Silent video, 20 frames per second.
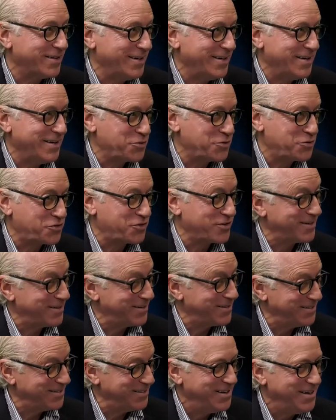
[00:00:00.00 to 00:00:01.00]
It's,
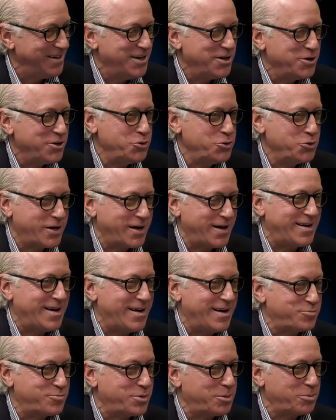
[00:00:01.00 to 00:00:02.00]
you can
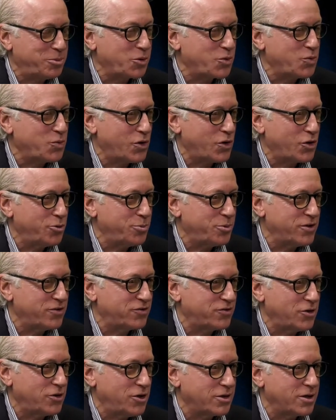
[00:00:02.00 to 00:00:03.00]
have public water, but
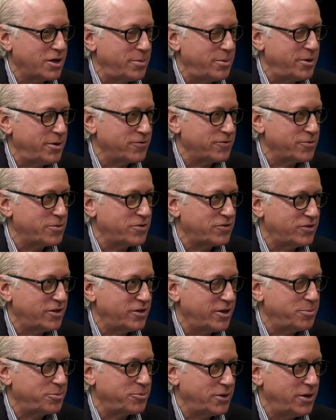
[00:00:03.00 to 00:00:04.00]
it's all coming from the
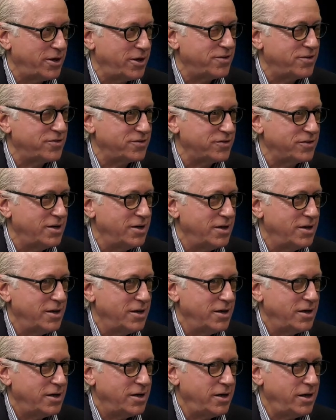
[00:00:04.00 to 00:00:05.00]
same place.
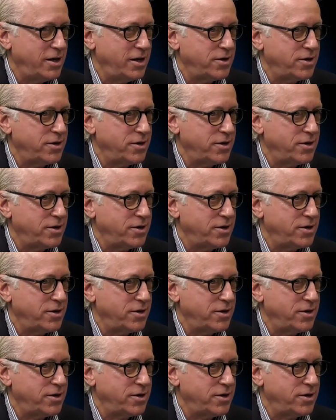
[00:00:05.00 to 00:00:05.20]
And